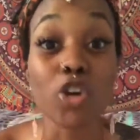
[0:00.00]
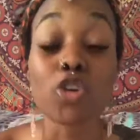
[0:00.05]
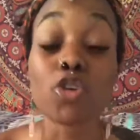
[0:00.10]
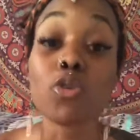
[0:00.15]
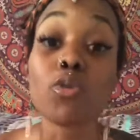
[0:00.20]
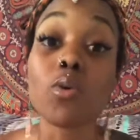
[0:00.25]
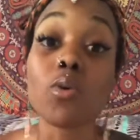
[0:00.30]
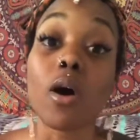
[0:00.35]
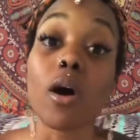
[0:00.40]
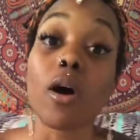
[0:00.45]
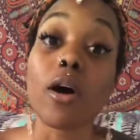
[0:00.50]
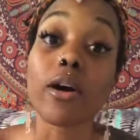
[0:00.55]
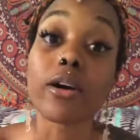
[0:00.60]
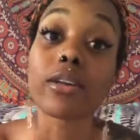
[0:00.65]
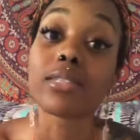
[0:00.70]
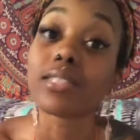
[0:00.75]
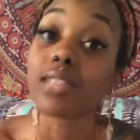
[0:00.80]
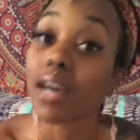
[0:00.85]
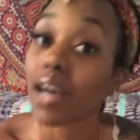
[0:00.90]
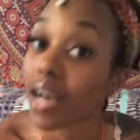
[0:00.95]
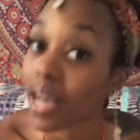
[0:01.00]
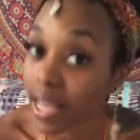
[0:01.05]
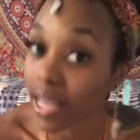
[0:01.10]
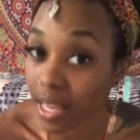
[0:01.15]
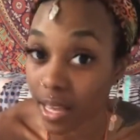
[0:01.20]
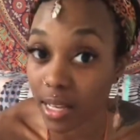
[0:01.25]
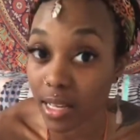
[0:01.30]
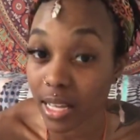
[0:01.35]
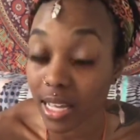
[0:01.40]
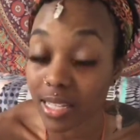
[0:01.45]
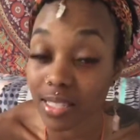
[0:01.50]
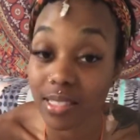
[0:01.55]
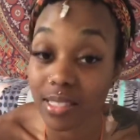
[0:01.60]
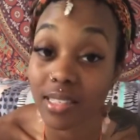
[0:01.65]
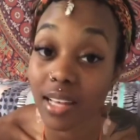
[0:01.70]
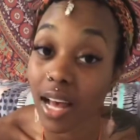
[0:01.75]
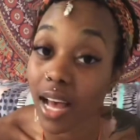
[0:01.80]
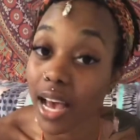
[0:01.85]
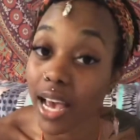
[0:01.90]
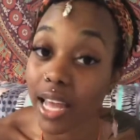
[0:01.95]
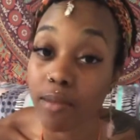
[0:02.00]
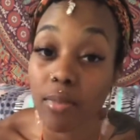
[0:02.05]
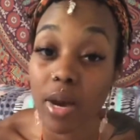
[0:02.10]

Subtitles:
you are dying inside,